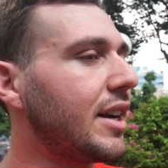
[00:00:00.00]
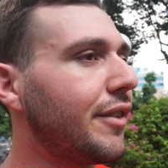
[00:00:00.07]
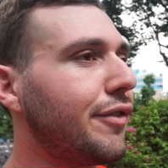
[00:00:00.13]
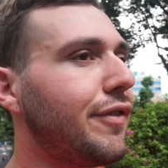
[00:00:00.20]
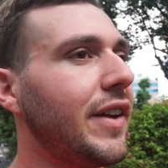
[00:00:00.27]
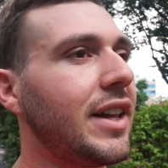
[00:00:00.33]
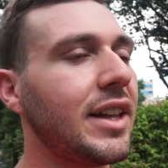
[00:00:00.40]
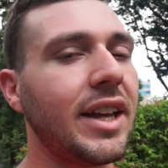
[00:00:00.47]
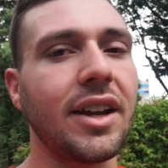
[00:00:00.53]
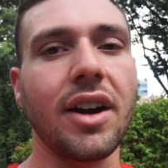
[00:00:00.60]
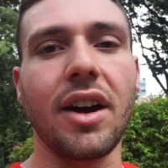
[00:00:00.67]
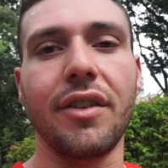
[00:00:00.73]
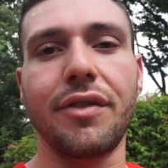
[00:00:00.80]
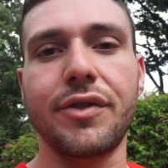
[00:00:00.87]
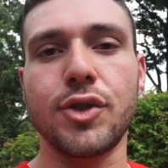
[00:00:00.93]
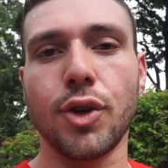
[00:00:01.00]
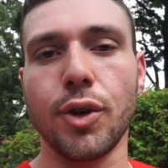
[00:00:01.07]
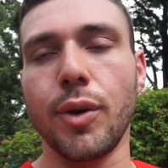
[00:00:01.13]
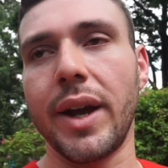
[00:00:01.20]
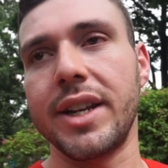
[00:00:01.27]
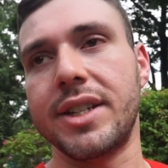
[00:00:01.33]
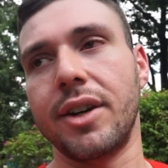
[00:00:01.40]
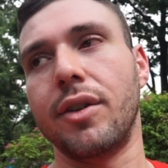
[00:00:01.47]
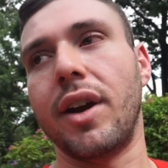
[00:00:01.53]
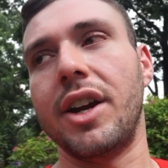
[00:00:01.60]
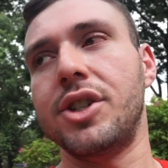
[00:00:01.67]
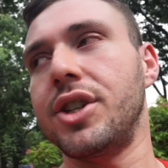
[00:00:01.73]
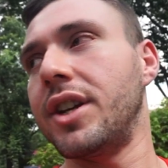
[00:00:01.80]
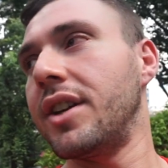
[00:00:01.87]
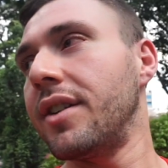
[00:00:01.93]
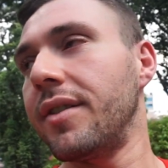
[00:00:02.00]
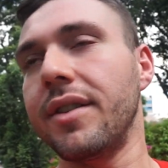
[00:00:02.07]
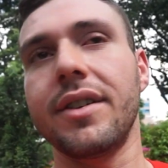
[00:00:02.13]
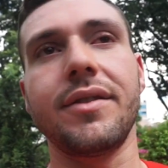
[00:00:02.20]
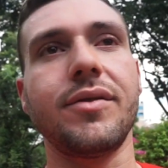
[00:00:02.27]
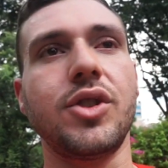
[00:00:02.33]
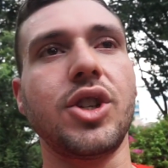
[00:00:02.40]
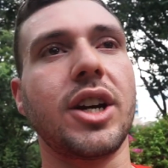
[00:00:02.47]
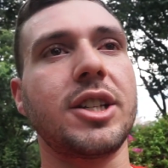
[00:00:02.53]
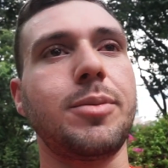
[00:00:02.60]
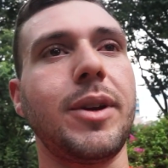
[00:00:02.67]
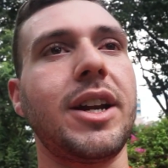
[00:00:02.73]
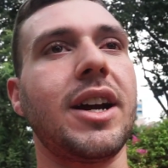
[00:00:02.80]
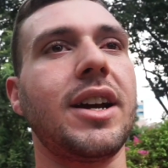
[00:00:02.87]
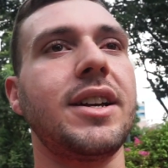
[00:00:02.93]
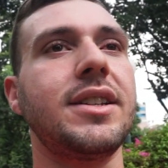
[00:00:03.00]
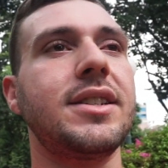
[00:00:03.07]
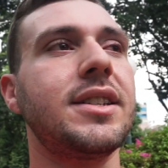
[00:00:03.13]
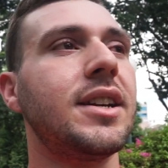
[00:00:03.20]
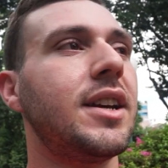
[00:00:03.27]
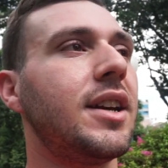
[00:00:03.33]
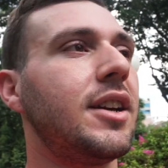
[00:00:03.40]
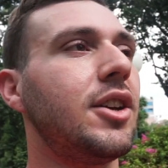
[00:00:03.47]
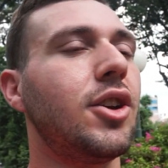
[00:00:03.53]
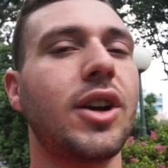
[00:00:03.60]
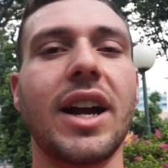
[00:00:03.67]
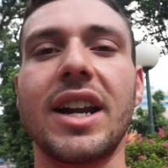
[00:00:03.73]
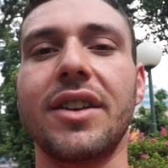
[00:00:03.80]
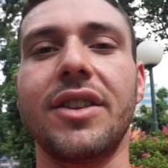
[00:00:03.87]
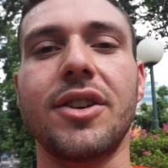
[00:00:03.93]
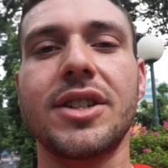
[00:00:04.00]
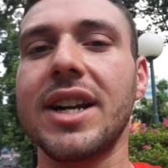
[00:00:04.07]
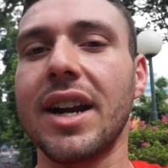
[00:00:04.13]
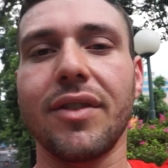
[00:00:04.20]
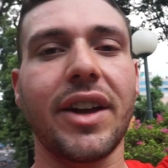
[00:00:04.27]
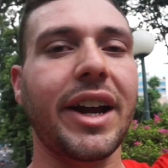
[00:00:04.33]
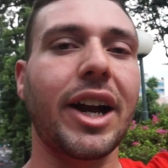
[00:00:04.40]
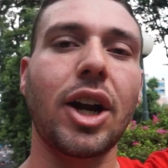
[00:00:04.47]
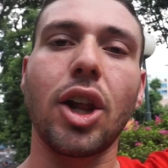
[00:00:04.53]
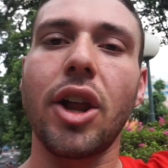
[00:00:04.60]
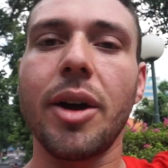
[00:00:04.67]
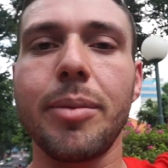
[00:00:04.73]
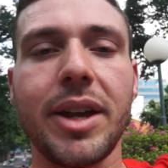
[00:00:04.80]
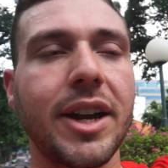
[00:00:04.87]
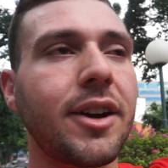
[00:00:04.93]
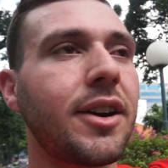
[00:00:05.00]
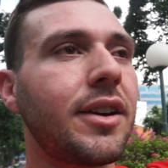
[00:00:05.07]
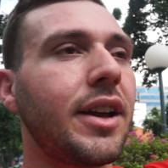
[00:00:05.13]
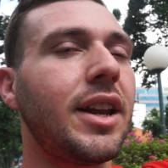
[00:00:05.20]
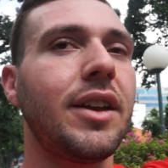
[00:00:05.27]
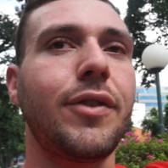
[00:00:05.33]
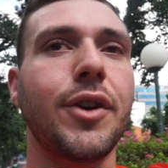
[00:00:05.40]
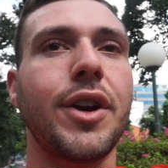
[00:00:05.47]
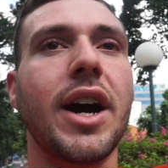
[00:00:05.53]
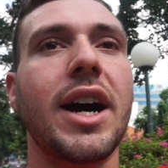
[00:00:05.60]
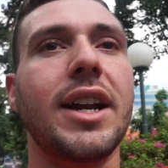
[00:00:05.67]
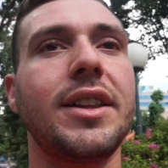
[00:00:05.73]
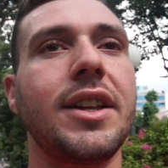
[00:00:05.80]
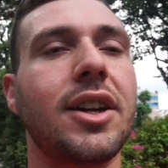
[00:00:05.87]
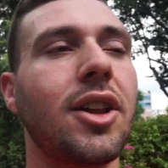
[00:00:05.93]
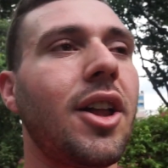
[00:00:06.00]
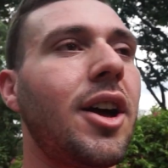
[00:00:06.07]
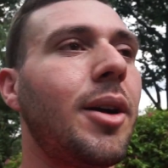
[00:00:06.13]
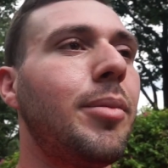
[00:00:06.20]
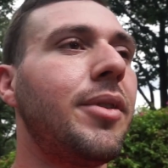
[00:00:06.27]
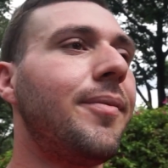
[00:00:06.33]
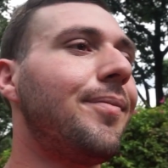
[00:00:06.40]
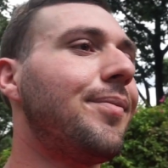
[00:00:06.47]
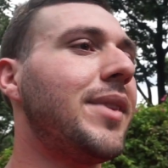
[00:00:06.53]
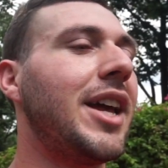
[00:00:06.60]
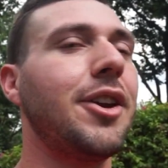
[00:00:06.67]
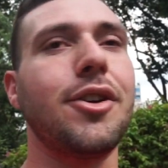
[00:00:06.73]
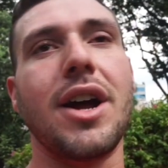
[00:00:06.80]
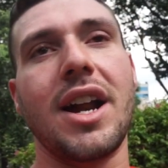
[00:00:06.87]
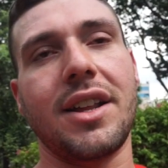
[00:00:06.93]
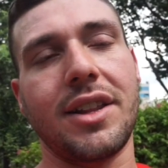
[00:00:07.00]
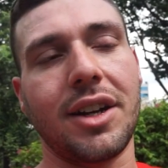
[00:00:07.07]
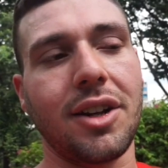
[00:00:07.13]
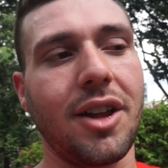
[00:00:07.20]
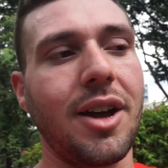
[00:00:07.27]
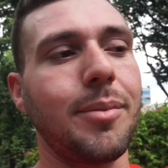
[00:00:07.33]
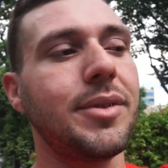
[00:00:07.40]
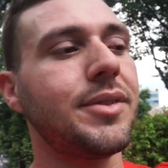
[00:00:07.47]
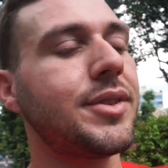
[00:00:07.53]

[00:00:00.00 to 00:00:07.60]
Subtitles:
feeling of true integration, just because there's kind of like a club here, and if you're not in the club, then you're not in the club.